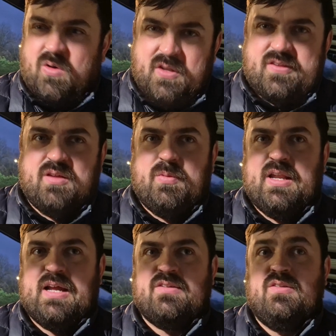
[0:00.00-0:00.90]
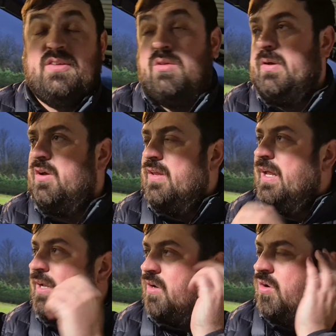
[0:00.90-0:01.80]
quality that we lacked until we got the
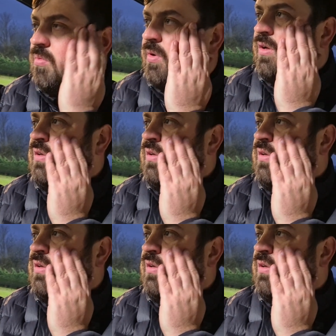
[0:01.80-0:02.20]
late goal. But